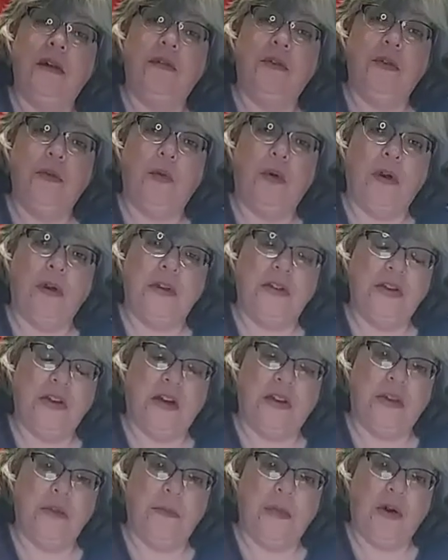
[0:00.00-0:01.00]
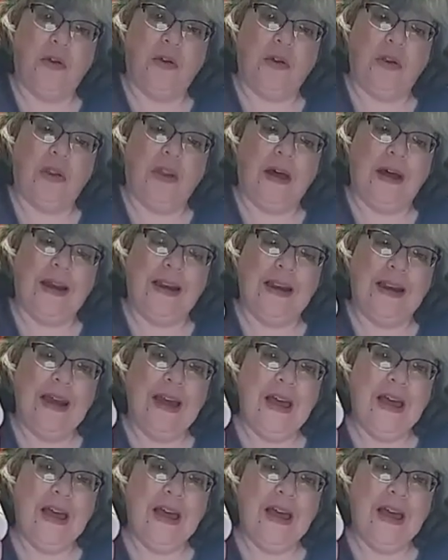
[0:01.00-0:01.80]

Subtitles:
if you want to check them out online.